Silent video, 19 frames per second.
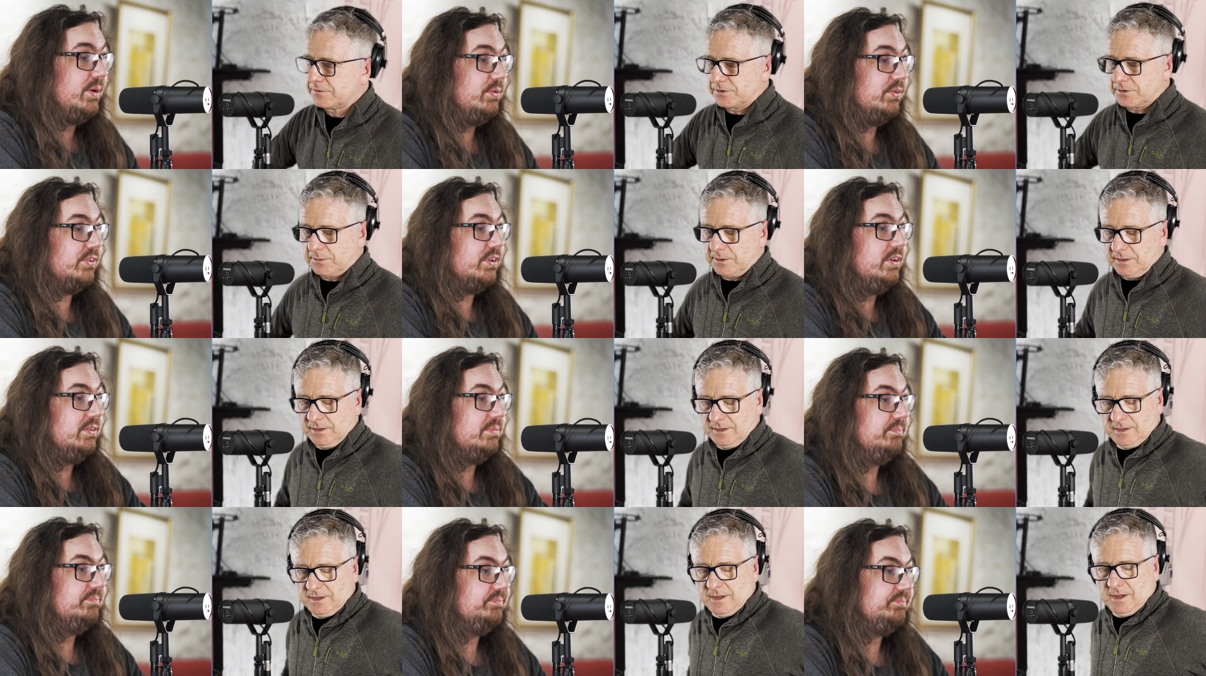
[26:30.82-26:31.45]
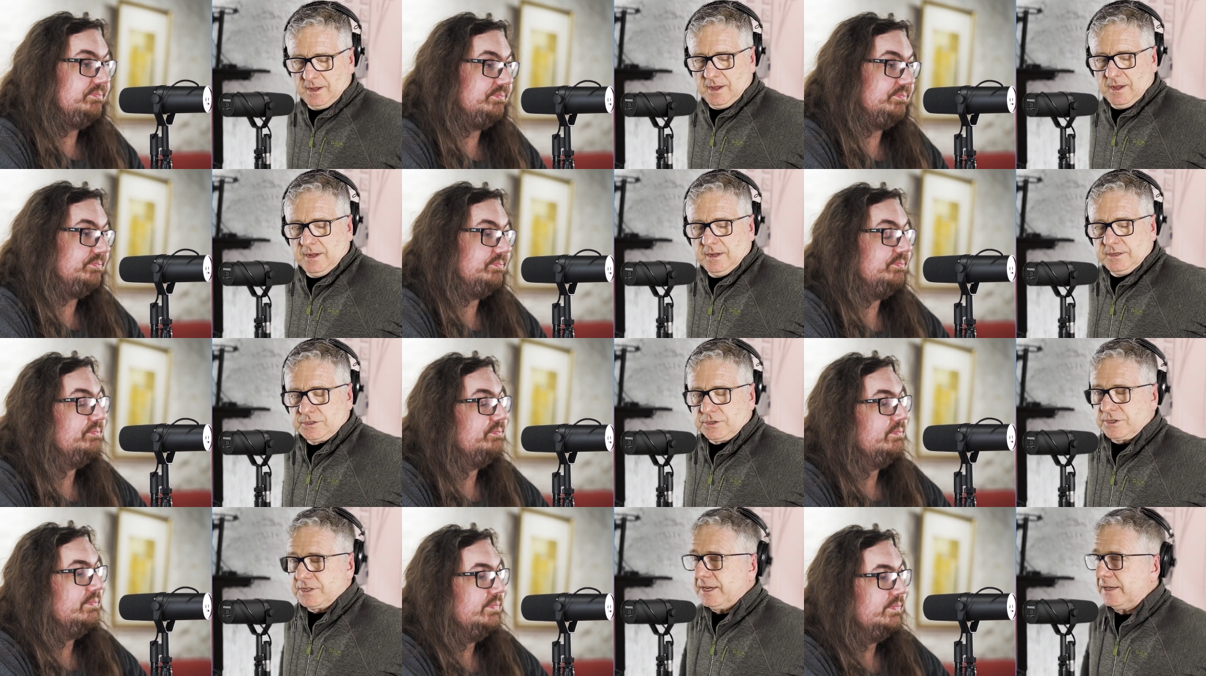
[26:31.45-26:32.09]
Speaker 1: That was good. So
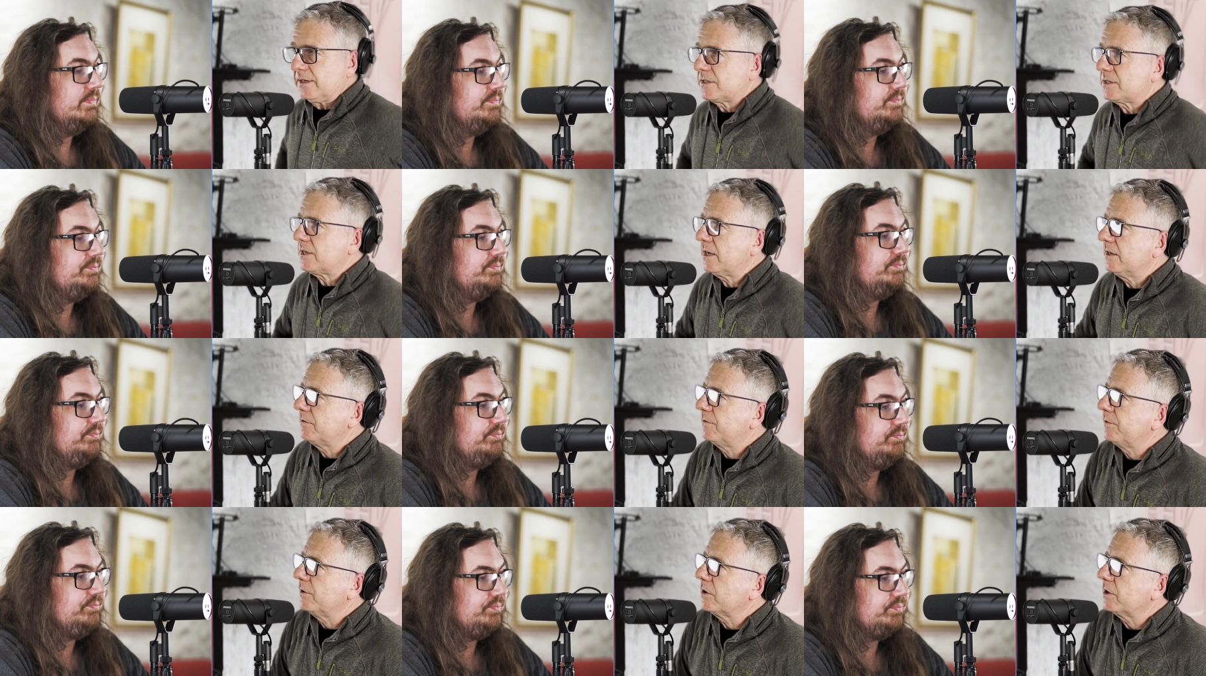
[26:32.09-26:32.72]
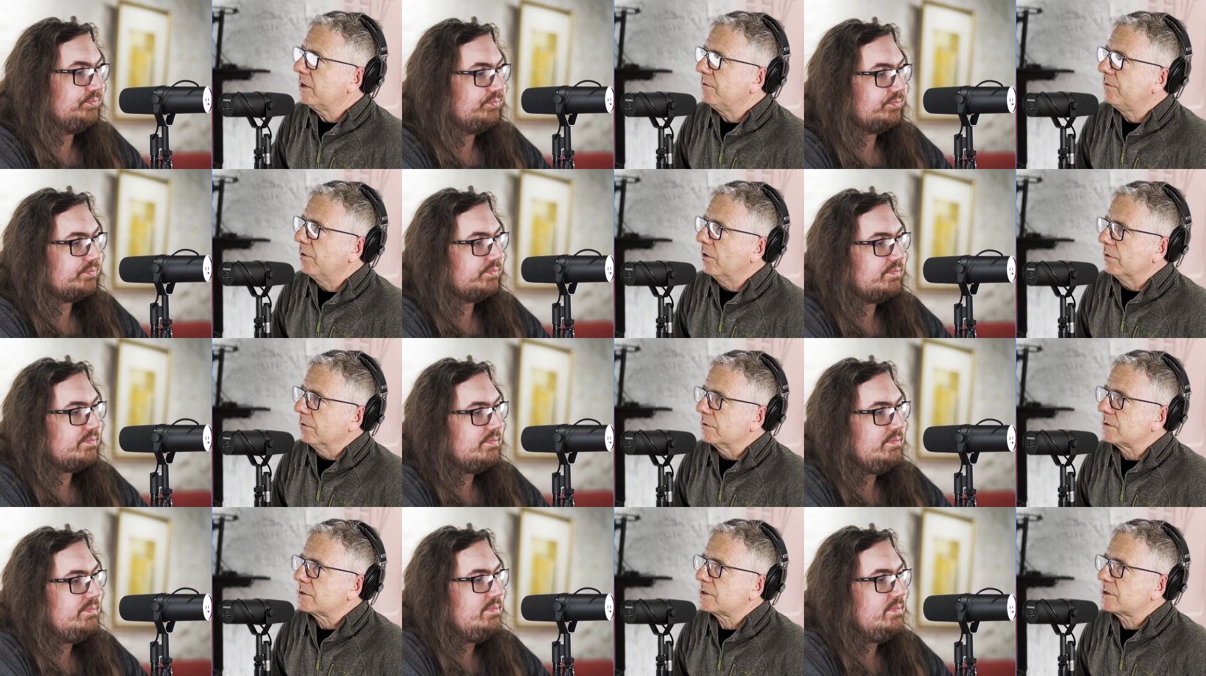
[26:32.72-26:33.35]
set aside funky
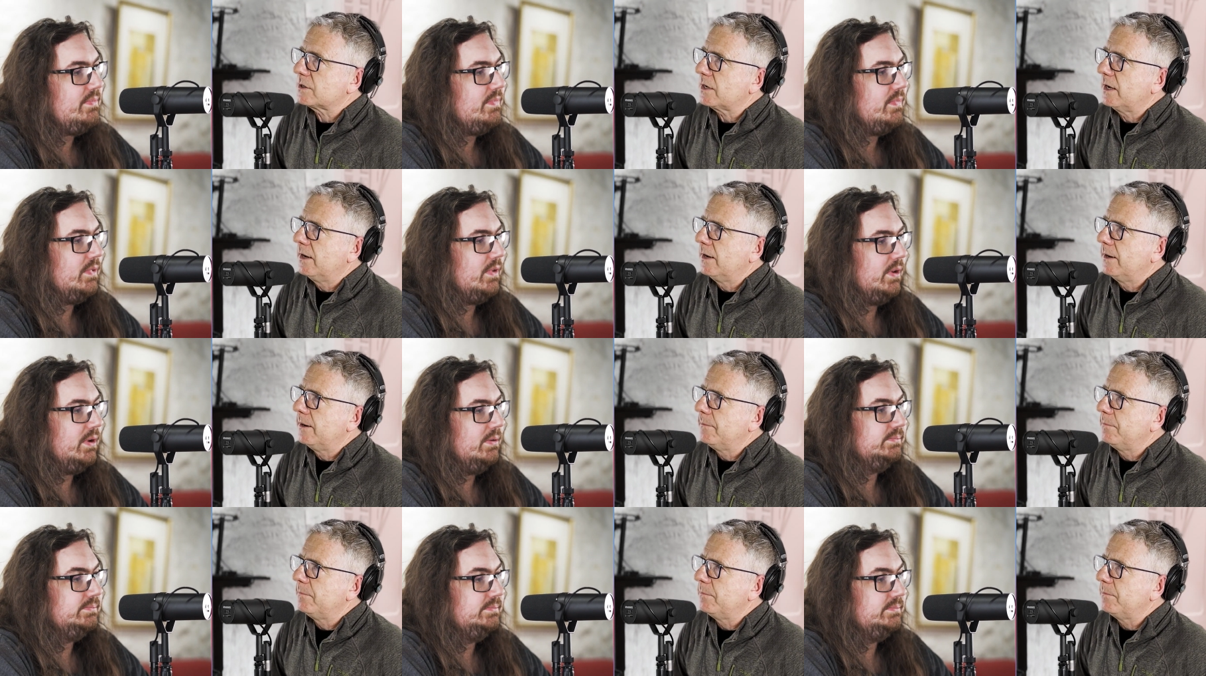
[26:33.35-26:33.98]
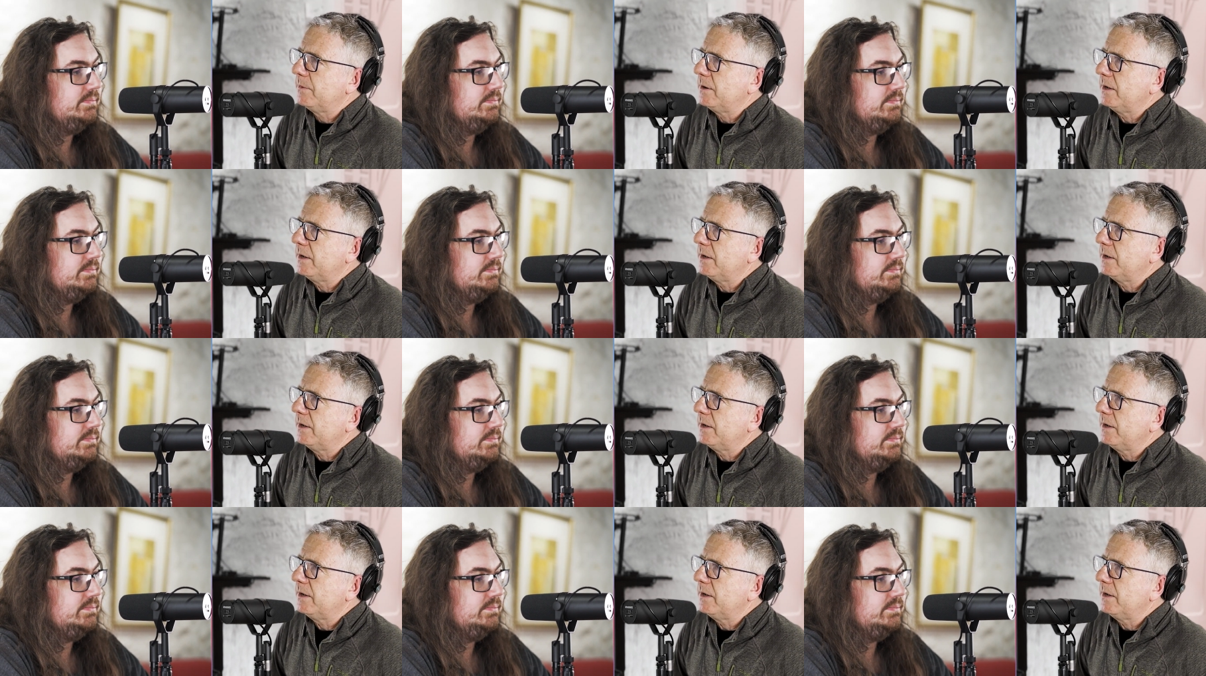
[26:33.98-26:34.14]
fonts. The